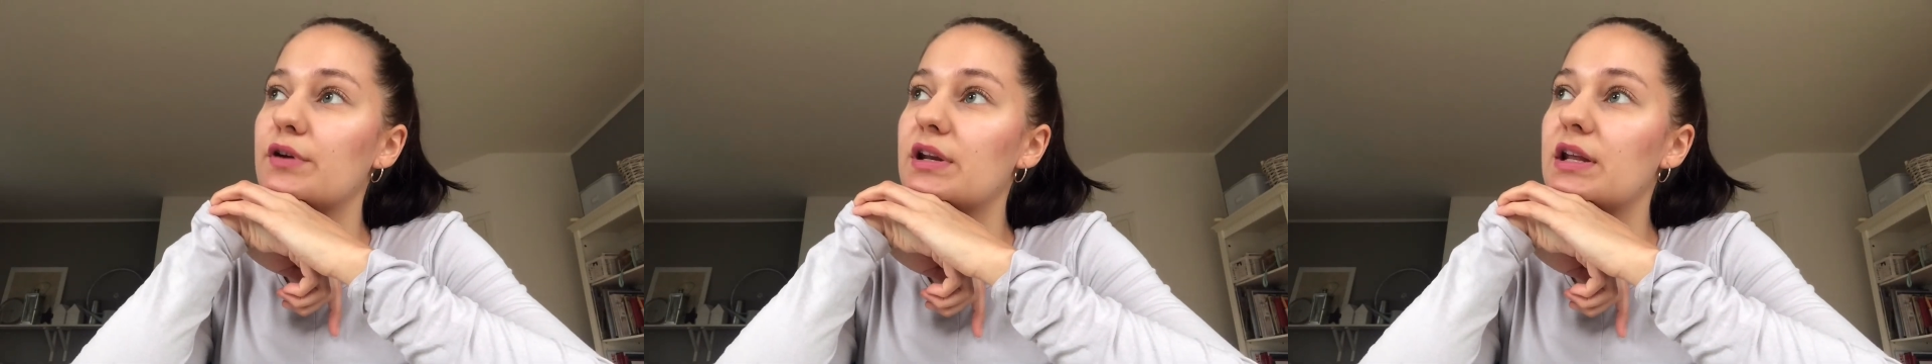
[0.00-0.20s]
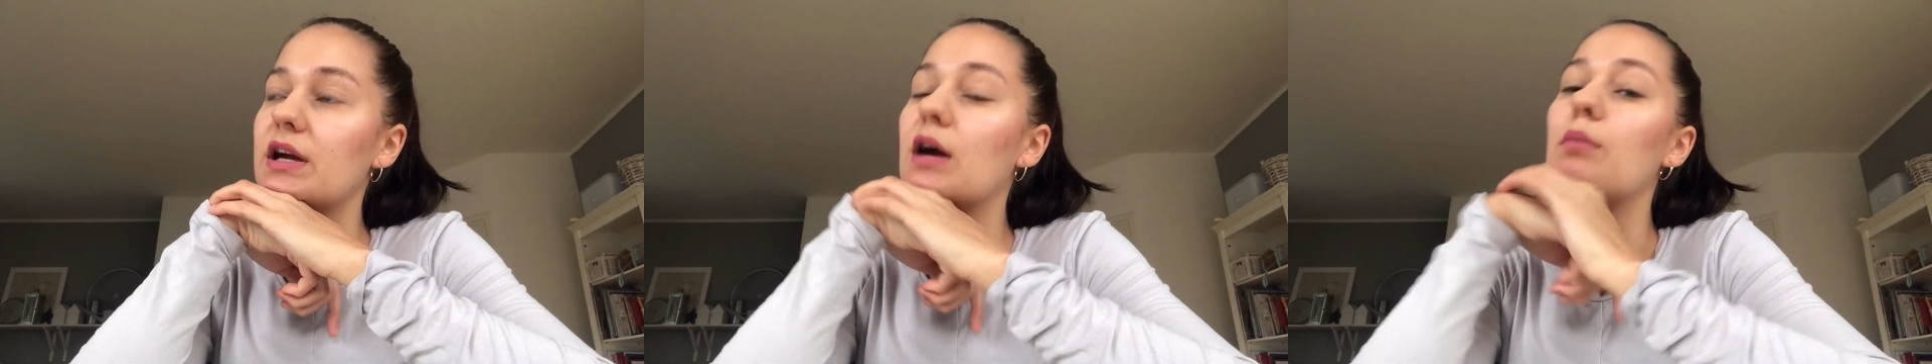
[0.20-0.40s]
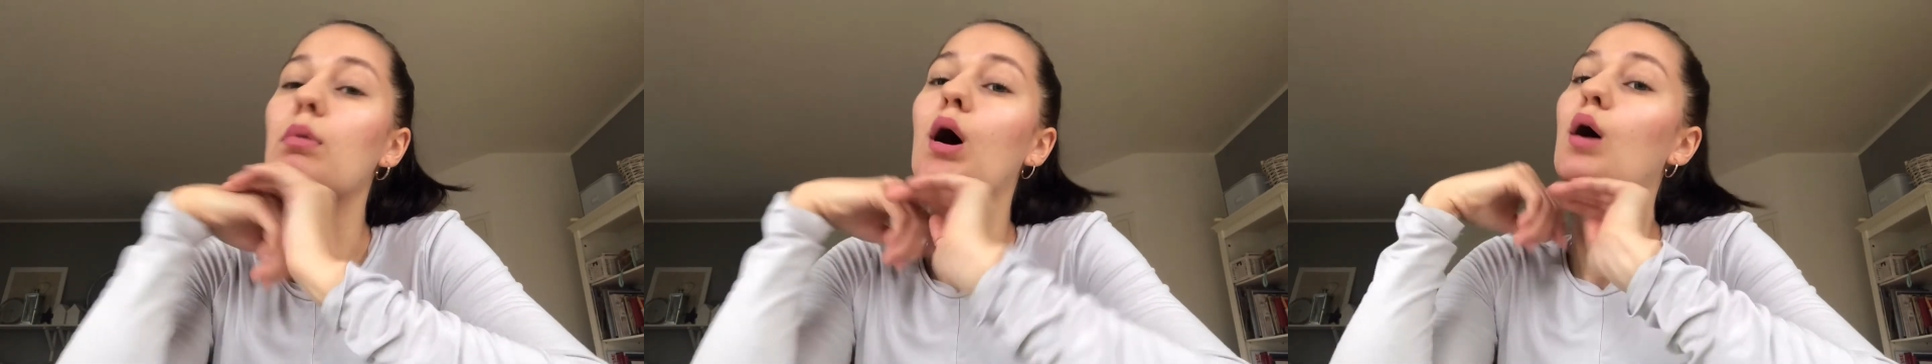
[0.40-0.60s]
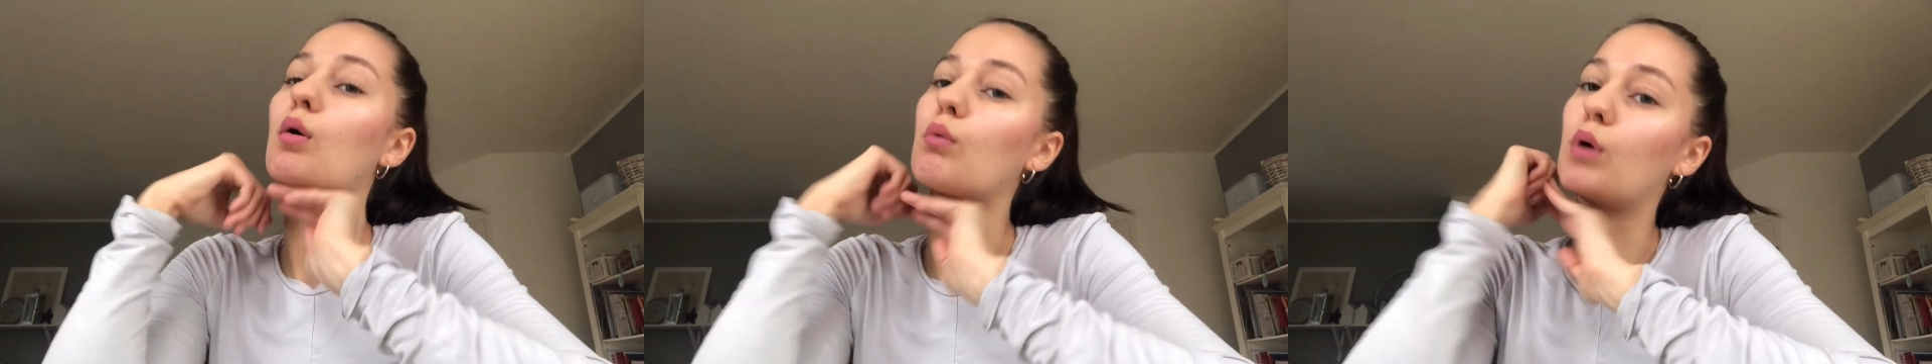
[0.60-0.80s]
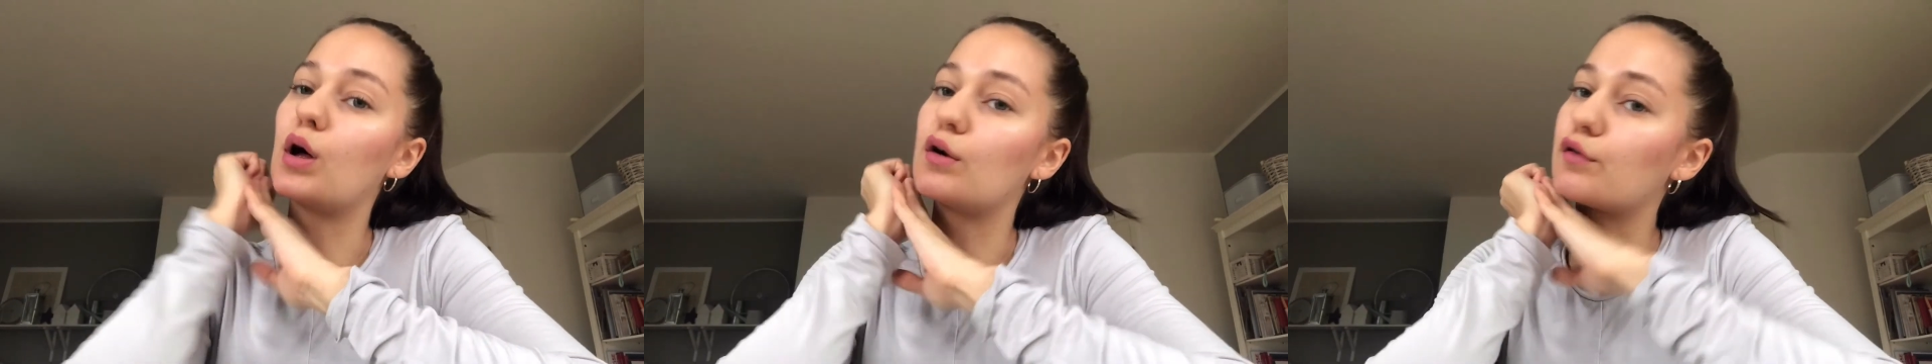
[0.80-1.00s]
reading
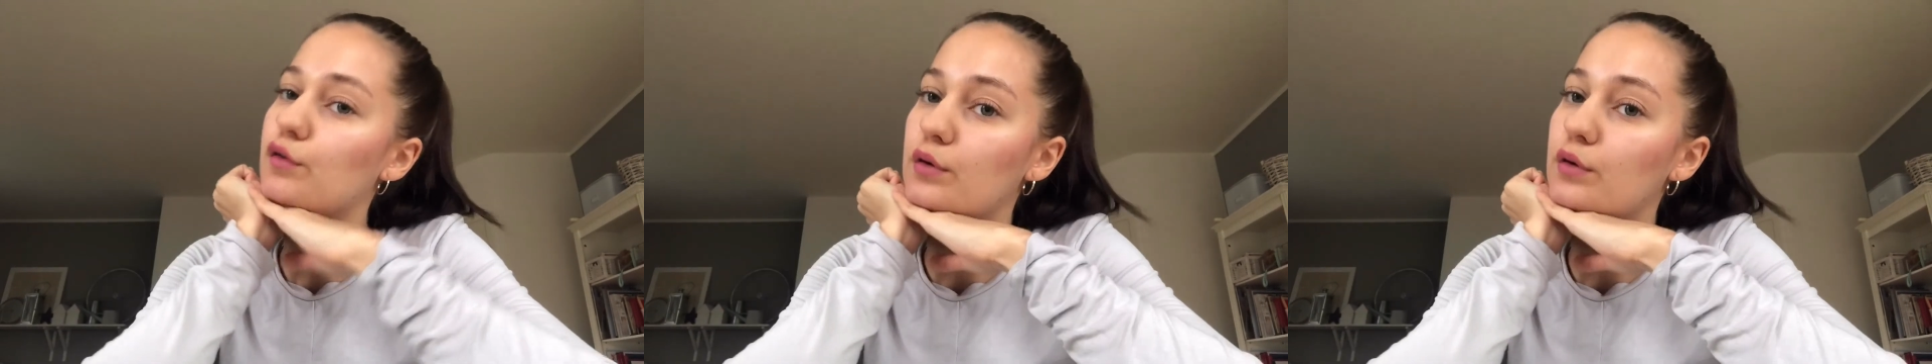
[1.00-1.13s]
about wealth